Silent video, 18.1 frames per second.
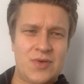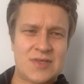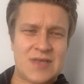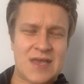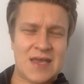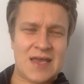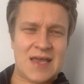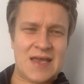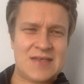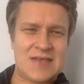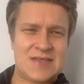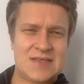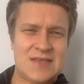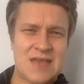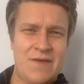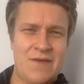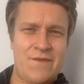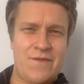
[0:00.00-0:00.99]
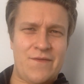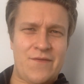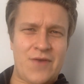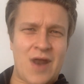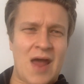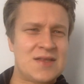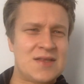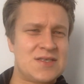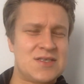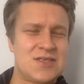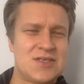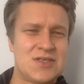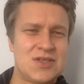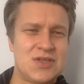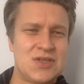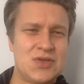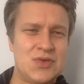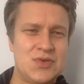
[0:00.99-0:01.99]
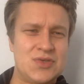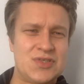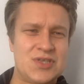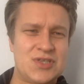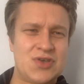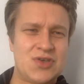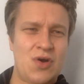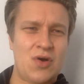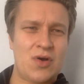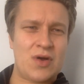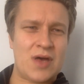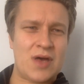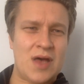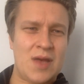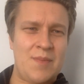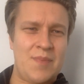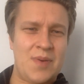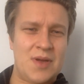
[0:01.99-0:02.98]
I think, is if France lose to Tonga